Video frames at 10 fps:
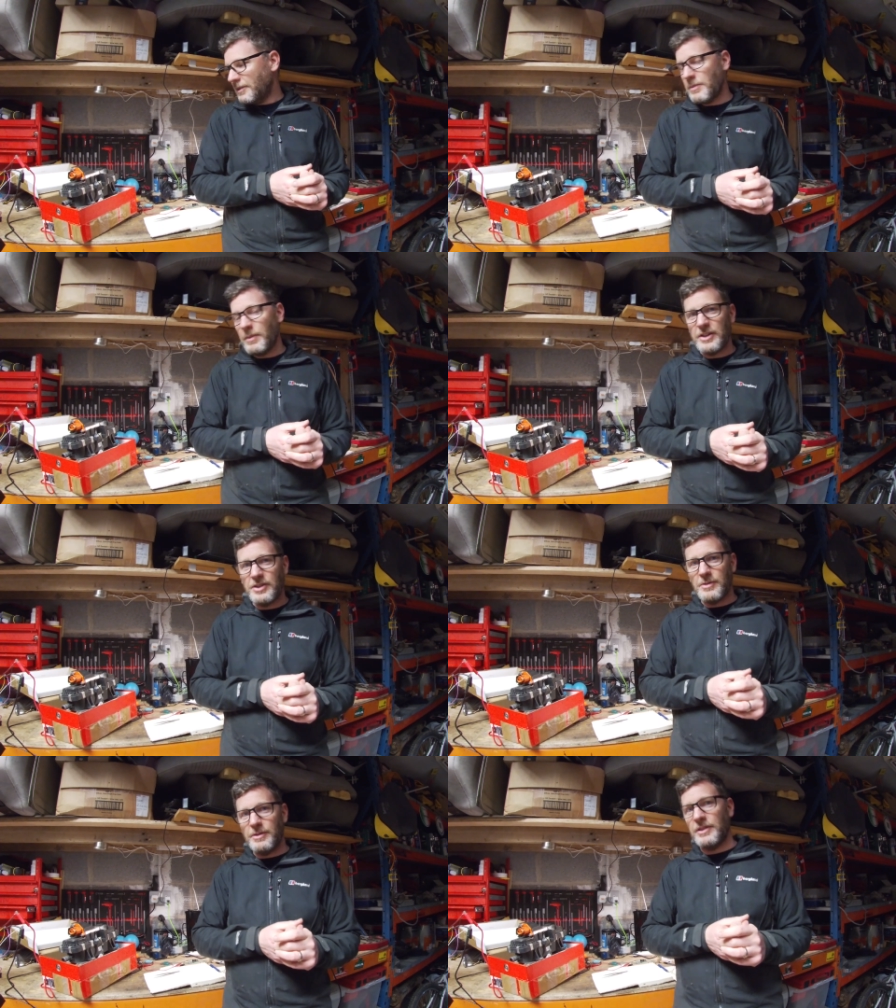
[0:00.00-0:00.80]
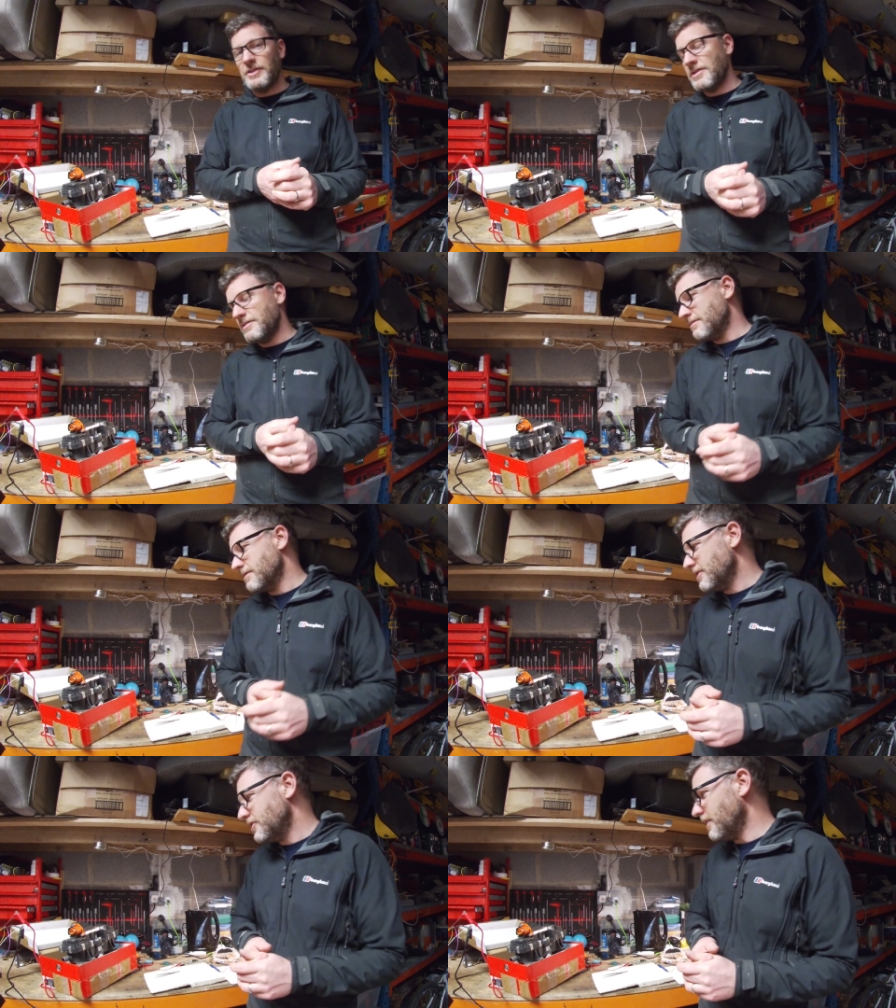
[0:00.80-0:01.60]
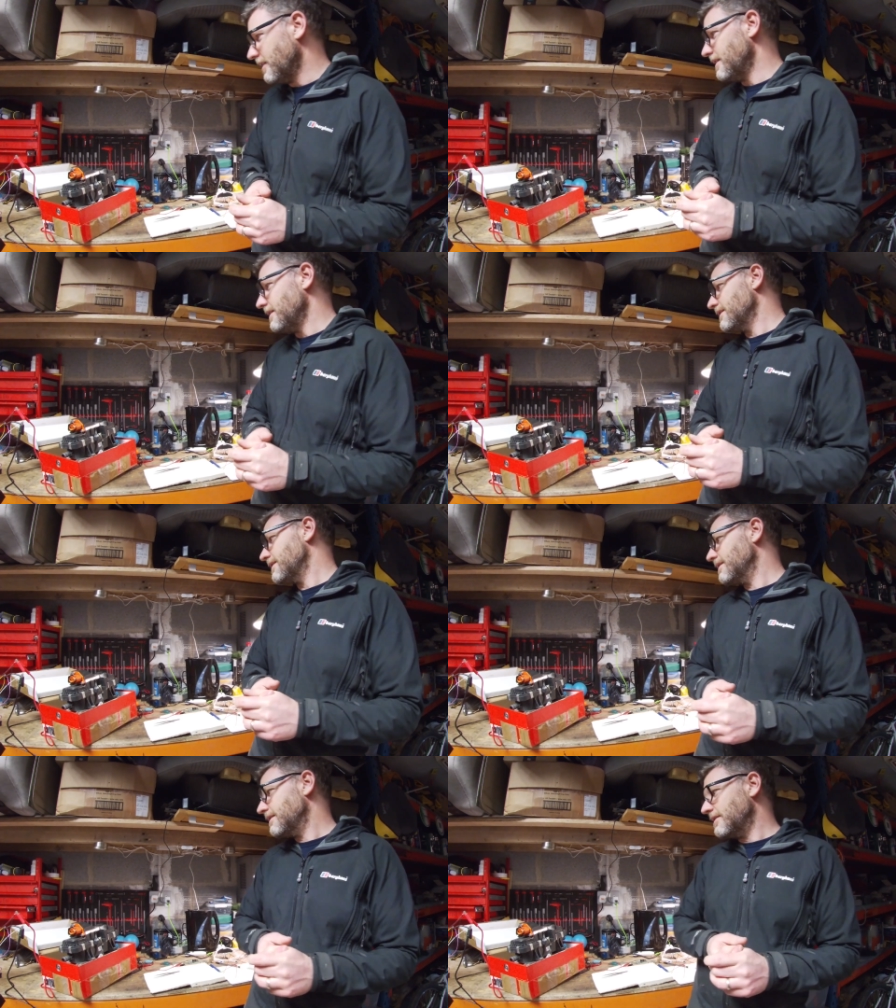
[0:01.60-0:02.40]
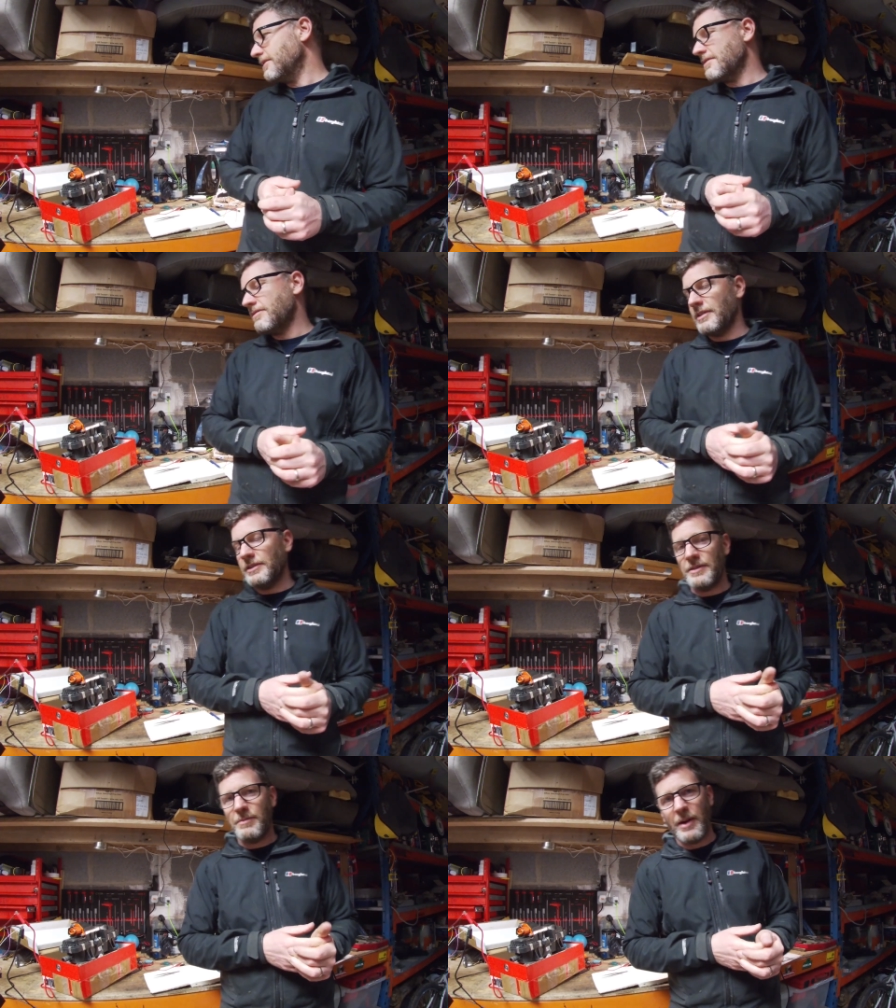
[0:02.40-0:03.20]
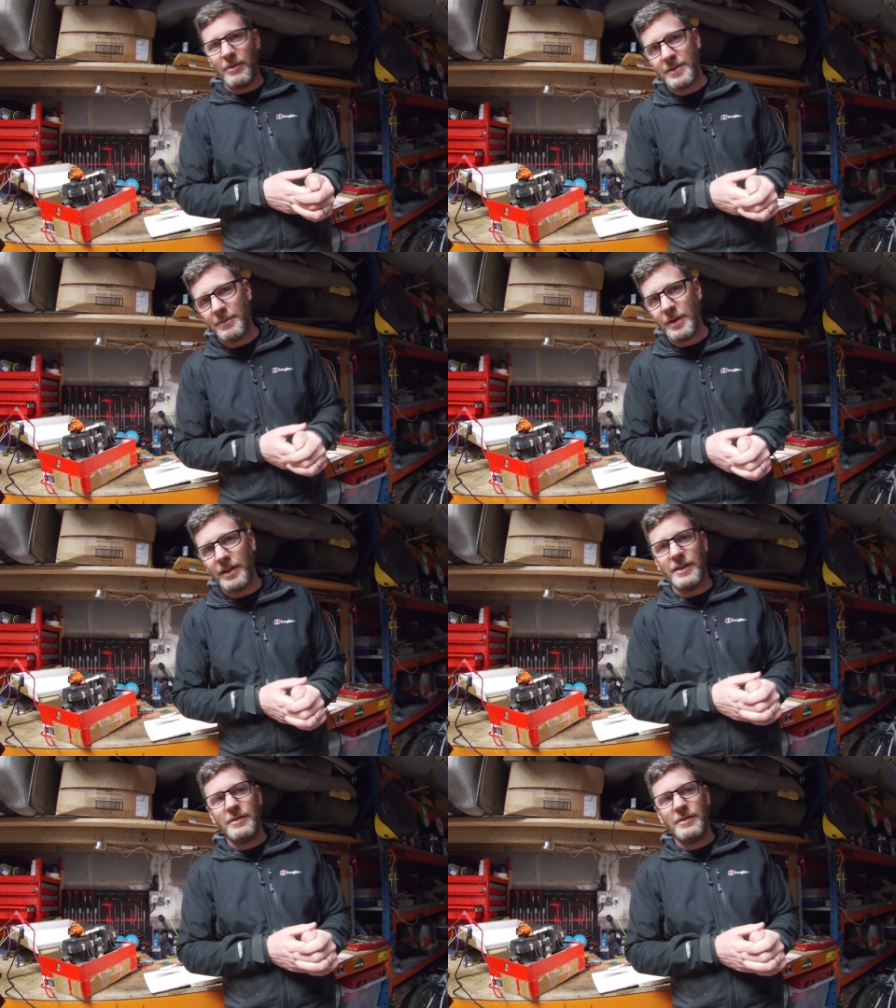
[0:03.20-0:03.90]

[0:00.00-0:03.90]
we might do with our new Chinese 30 volt power supply,